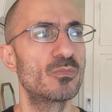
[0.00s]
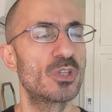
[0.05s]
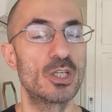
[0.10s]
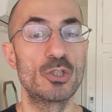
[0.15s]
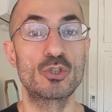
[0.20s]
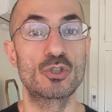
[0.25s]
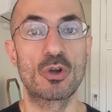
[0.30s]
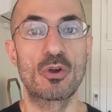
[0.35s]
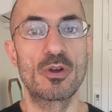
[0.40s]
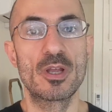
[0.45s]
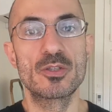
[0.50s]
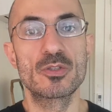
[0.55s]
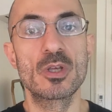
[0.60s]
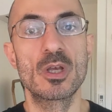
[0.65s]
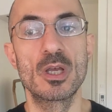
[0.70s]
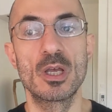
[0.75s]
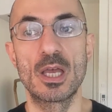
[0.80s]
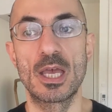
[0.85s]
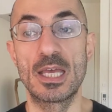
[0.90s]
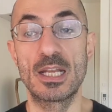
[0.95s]
Insurance,
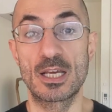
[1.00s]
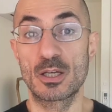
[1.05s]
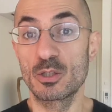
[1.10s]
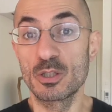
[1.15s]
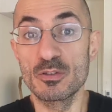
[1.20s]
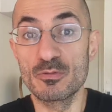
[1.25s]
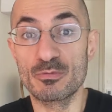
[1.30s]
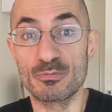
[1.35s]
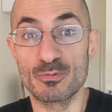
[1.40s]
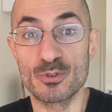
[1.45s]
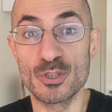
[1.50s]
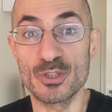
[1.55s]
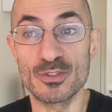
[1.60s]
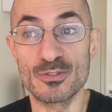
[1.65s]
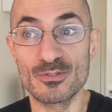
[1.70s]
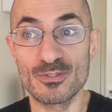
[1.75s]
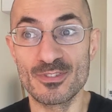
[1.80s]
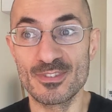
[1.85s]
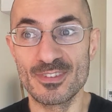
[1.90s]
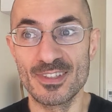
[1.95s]
and I could have just
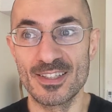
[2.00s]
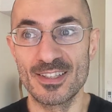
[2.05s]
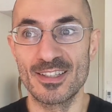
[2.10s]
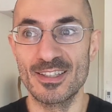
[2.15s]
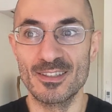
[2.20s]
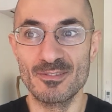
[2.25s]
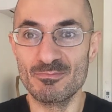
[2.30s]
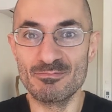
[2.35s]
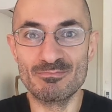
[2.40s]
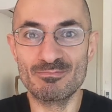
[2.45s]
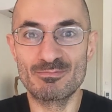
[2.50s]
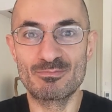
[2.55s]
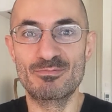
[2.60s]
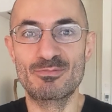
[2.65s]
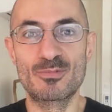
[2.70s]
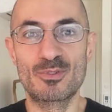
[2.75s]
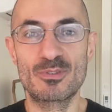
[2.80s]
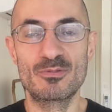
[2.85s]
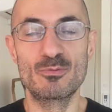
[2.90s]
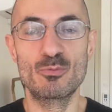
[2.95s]

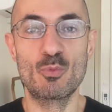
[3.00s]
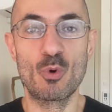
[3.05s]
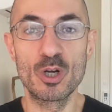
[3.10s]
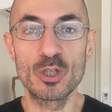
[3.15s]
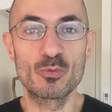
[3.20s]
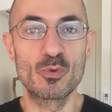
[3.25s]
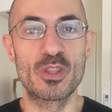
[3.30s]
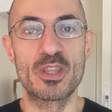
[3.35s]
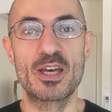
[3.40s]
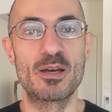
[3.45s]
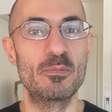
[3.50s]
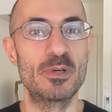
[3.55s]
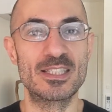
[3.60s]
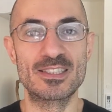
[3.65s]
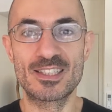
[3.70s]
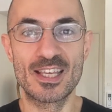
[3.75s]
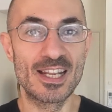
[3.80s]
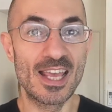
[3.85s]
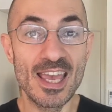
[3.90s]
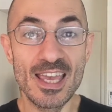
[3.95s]
worked with them
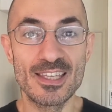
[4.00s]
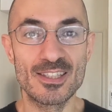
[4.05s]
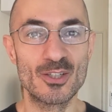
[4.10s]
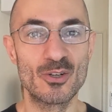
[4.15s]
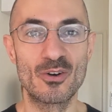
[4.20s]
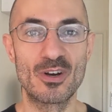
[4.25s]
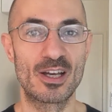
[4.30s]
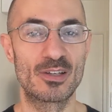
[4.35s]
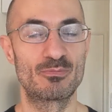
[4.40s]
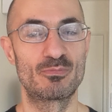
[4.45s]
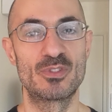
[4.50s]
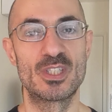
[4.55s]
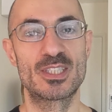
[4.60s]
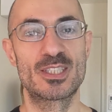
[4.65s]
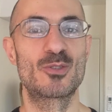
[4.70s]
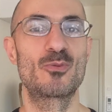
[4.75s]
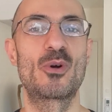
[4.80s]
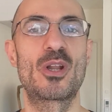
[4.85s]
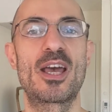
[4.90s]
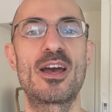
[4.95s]
and said, hey,
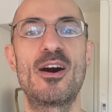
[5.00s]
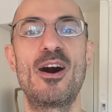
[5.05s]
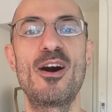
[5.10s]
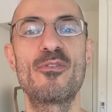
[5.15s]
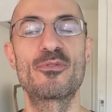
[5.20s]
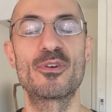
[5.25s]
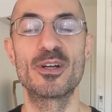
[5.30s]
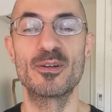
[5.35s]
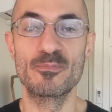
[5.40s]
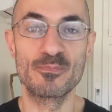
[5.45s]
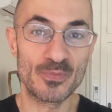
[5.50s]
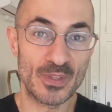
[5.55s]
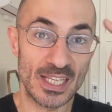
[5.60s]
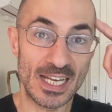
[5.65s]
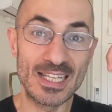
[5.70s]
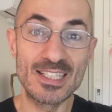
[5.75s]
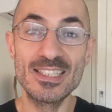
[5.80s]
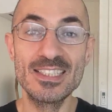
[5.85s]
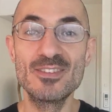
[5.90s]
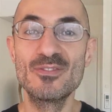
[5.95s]
this is what I offer.
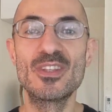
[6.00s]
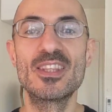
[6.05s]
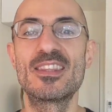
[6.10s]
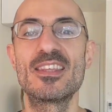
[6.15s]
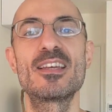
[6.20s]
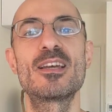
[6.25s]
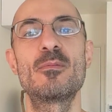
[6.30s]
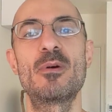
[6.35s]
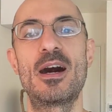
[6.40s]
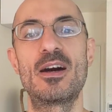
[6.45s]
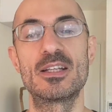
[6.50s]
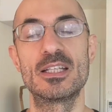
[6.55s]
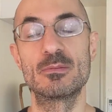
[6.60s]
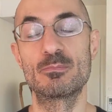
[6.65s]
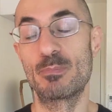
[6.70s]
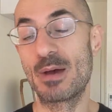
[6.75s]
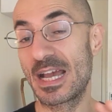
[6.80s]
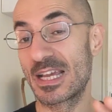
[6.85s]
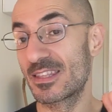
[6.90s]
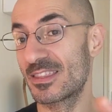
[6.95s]
And I didn't even think about
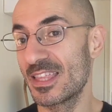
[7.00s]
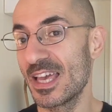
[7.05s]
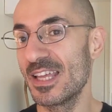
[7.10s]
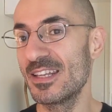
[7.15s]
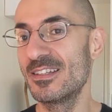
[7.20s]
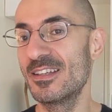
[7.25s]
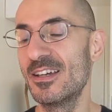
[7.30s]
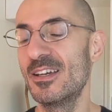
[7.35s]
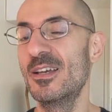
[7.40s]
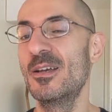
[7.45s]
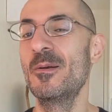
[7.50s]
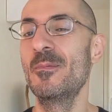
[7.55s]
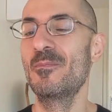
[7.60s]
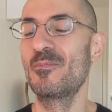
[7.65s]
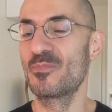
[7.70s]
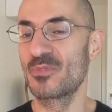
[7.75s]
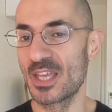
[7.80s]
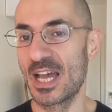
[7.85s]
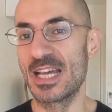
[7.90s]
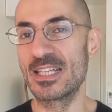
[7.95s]
it. Back then,
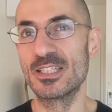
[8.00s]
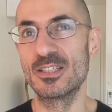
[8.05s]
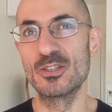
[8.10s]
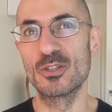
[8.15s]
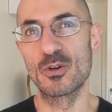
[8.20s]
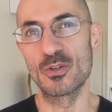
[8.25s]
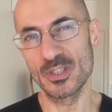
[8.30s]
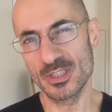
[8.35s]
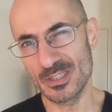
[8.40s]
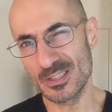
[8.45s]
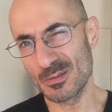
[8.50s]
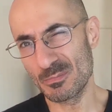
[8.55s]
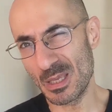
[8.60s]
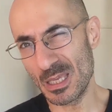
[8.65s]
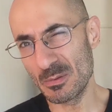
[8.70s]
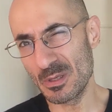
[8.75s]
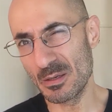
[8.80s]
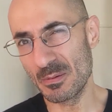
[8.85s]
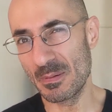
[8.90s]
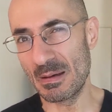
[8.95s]
I didn't know. This is
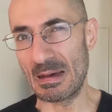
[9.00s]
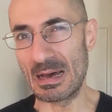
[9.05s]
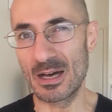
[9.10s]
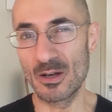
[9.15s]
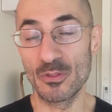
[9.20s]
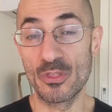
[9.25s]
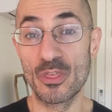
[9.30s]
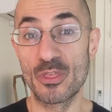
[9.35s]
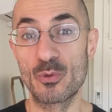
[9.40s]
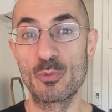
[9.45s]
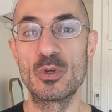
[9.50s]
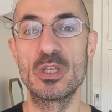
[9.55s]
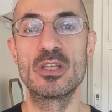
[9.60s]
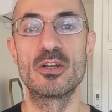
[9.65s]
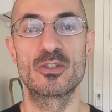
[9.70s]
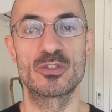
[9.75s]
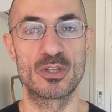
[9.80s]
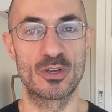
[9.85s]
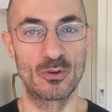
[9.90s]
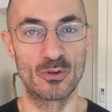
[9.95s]
maybe about 3
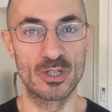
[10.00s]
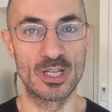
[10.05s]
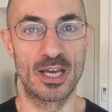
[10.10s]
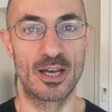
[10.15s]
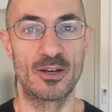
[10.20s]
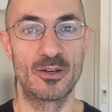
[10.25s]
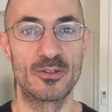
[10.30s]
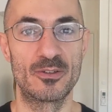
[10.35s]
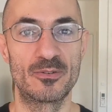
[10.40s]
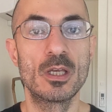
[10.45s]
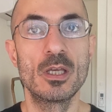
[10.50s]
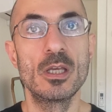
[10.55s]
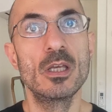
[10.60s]
years ago now.